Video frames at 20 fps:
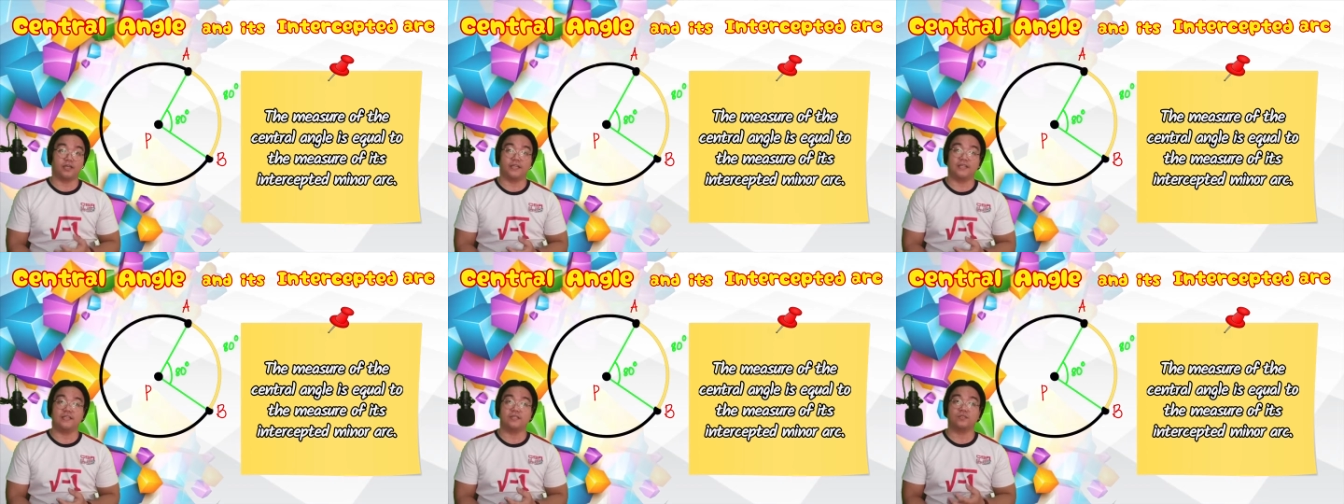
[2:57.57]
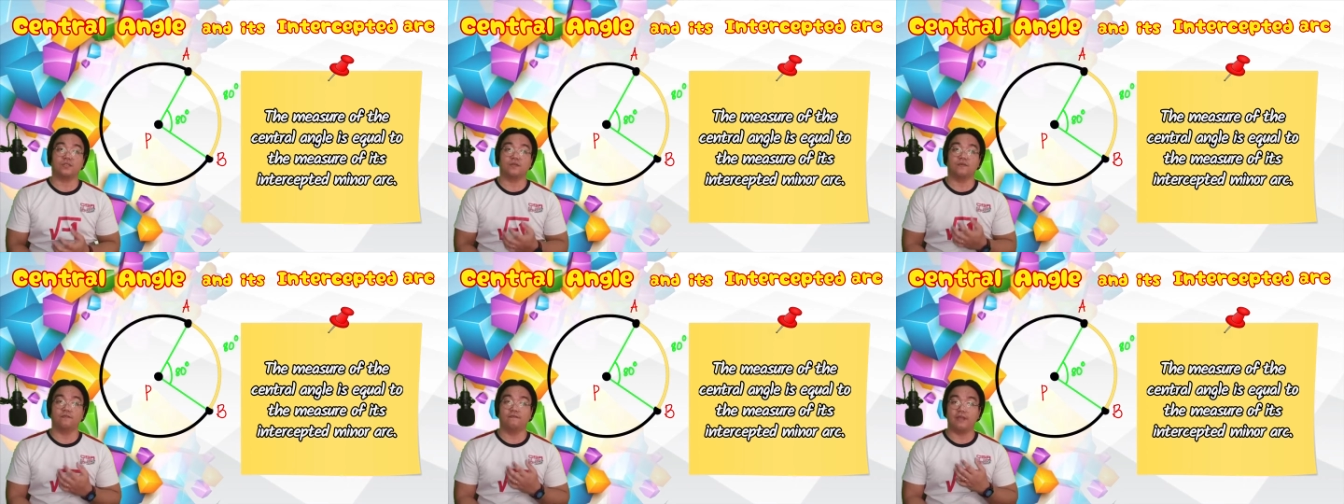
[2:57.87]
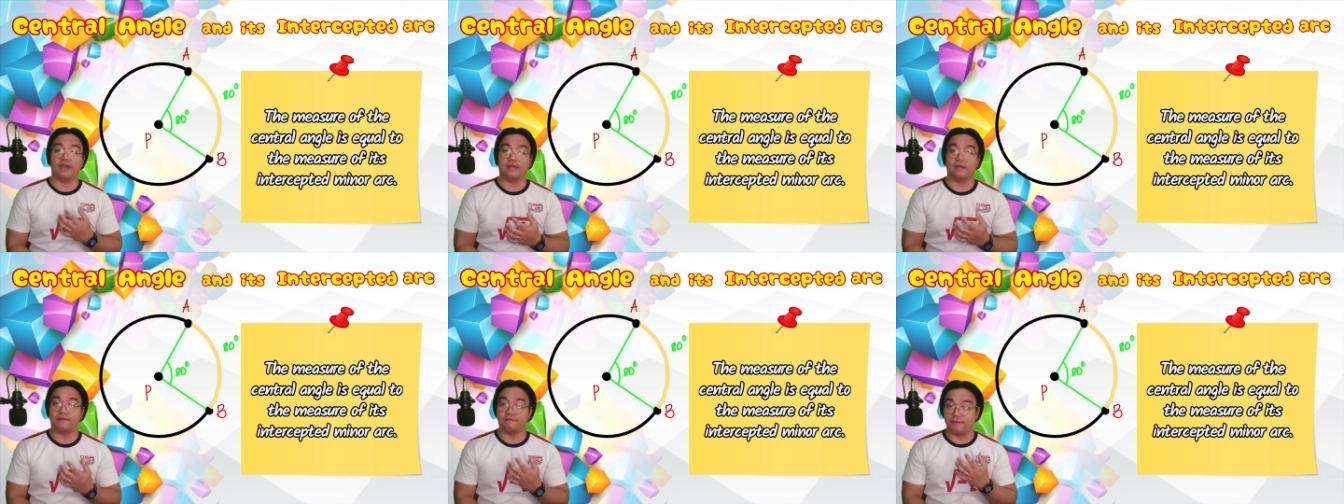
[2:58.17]
is
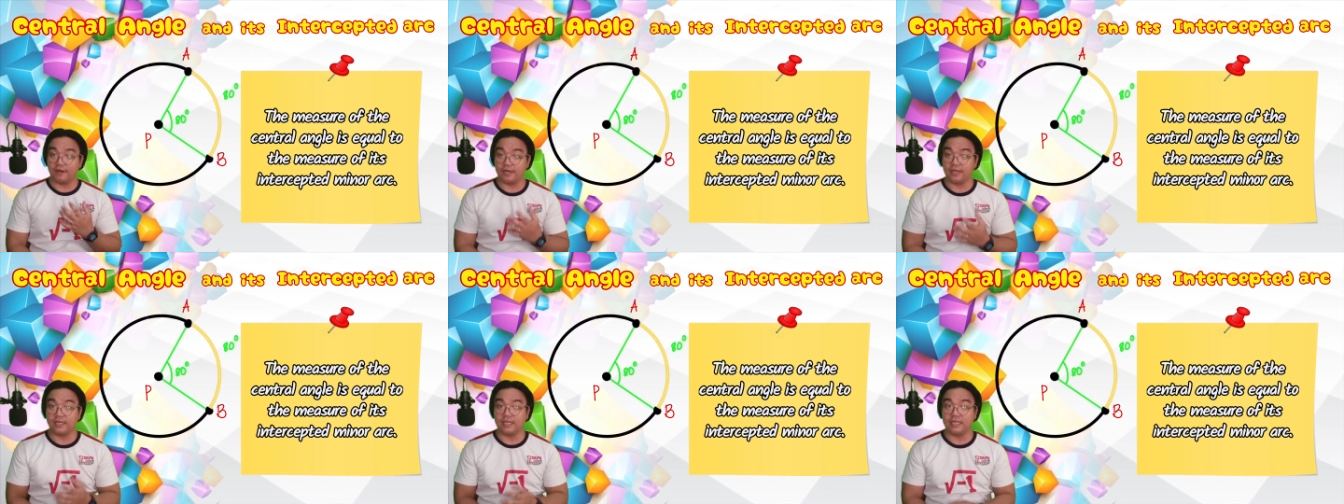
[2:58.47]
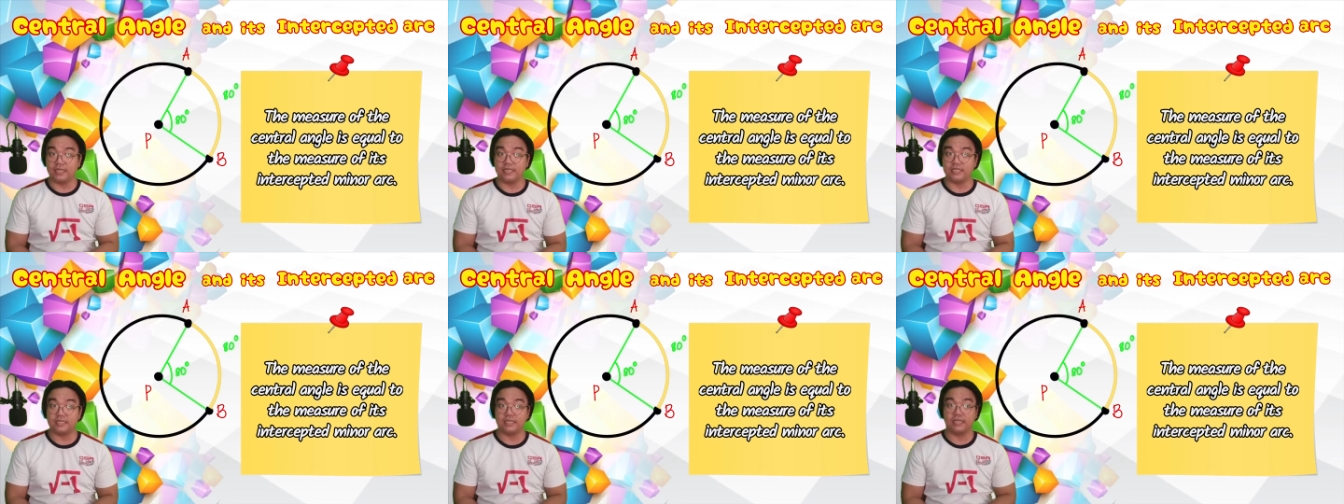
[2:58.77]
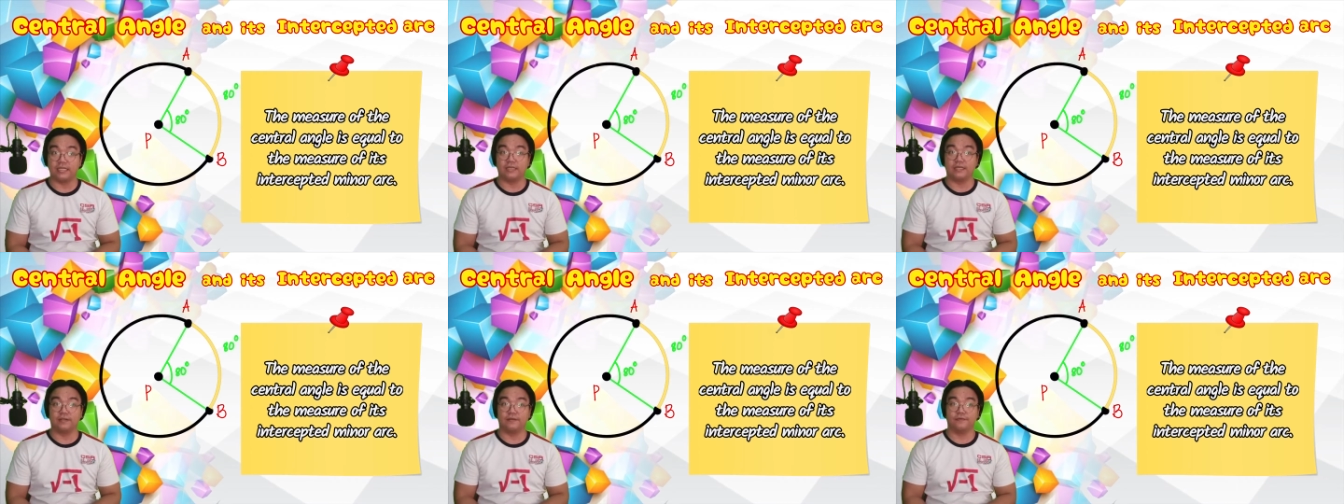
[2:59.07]
very, very
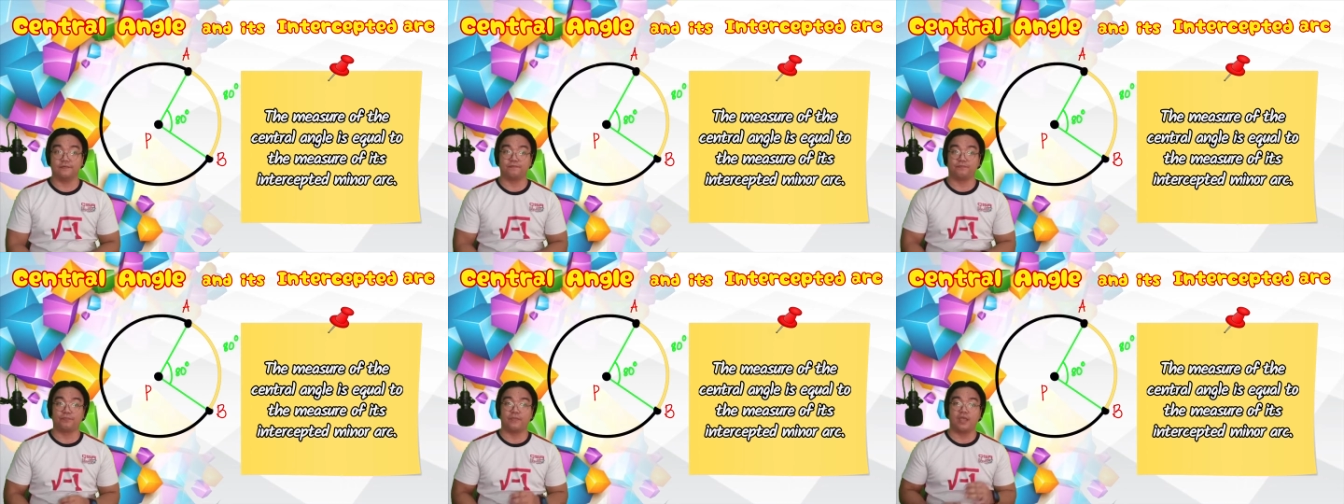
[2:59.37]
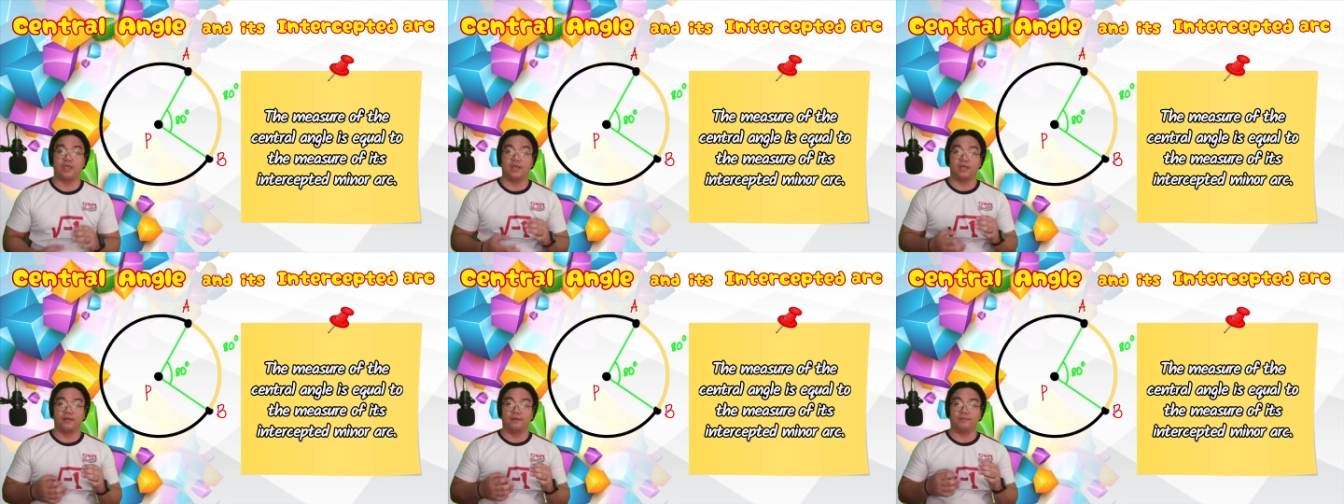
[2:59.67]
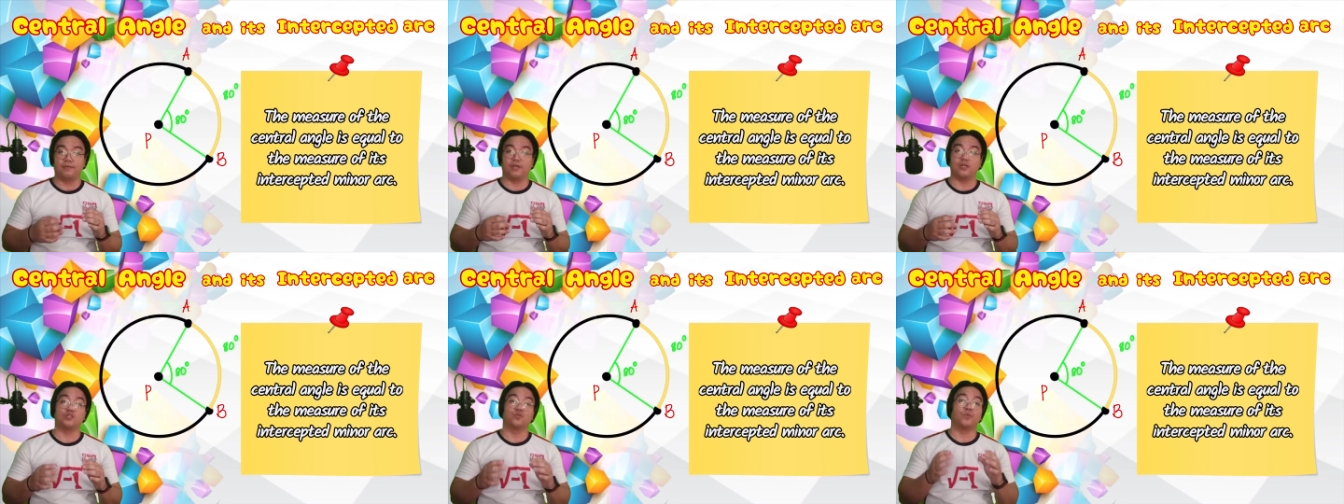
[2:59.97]
easy,
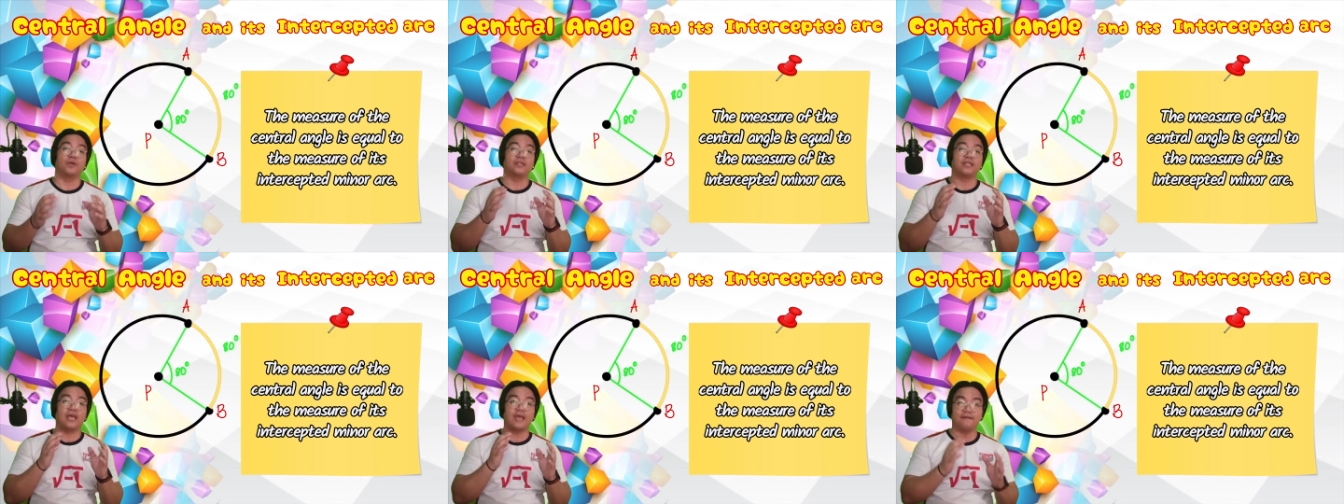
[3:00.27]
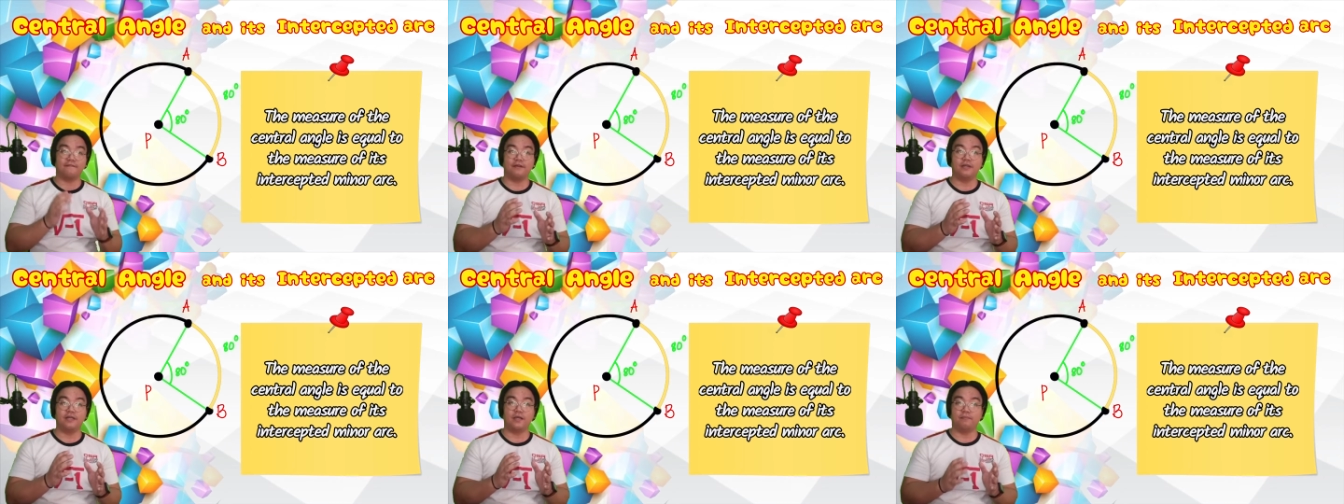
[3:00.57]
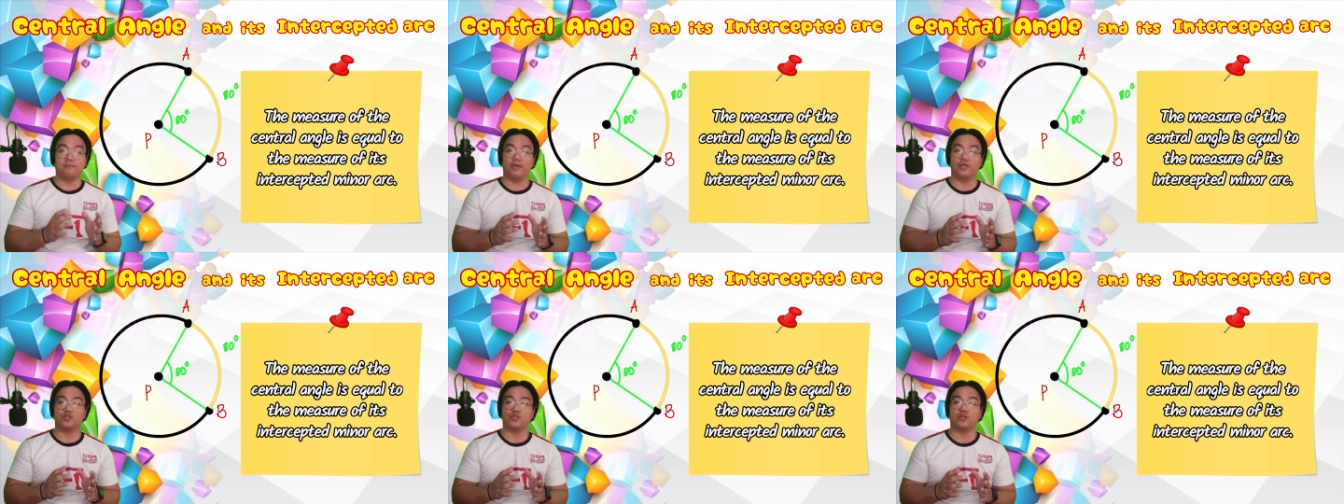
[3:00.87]
because whatever the
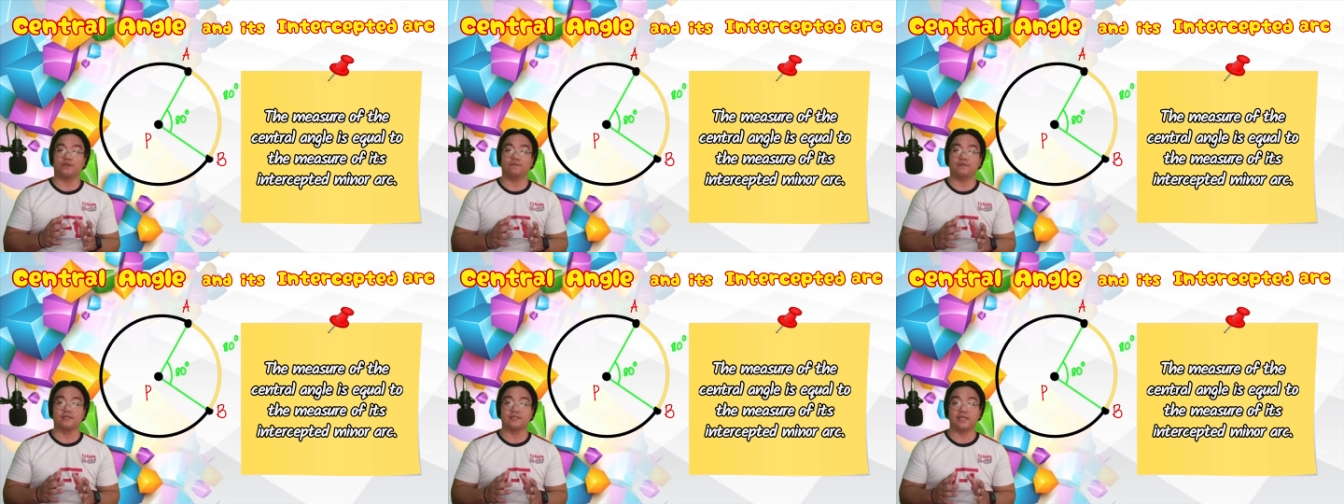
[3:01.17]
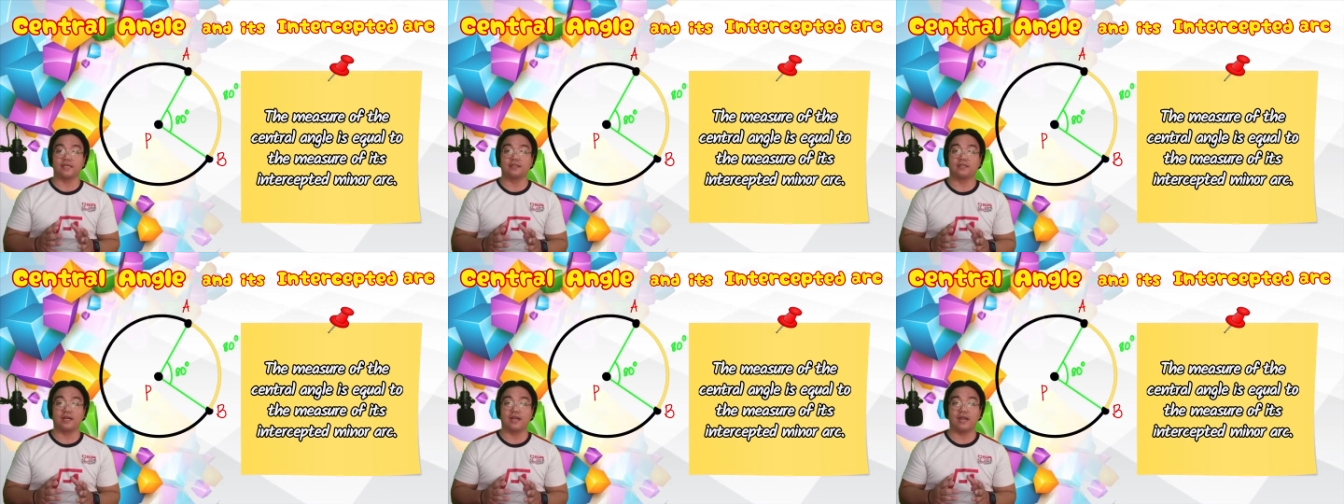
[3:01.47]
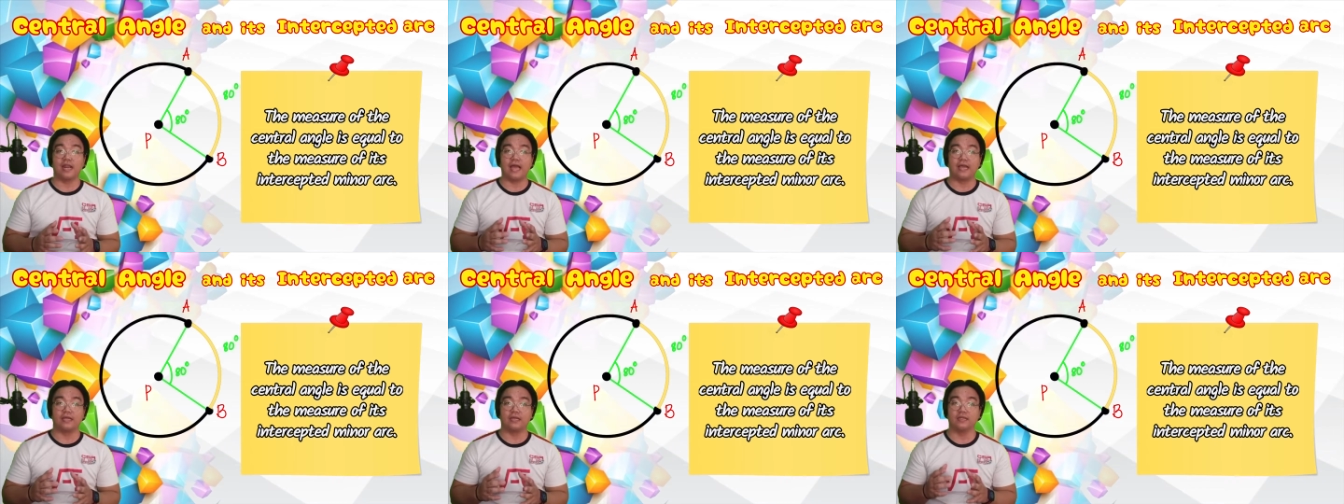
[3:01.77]
measure of the
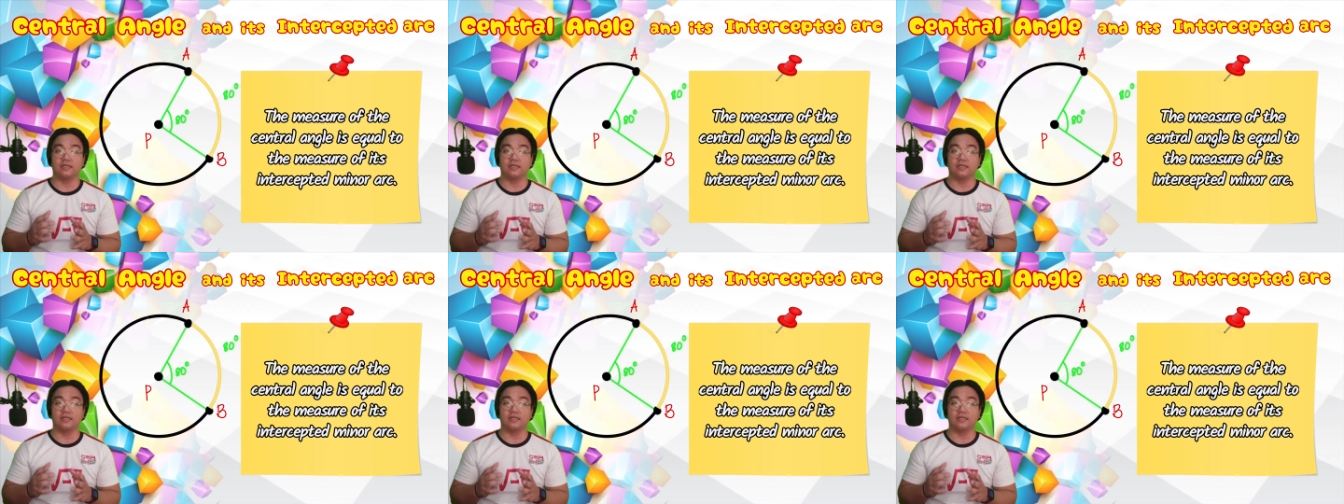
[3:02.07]
central angle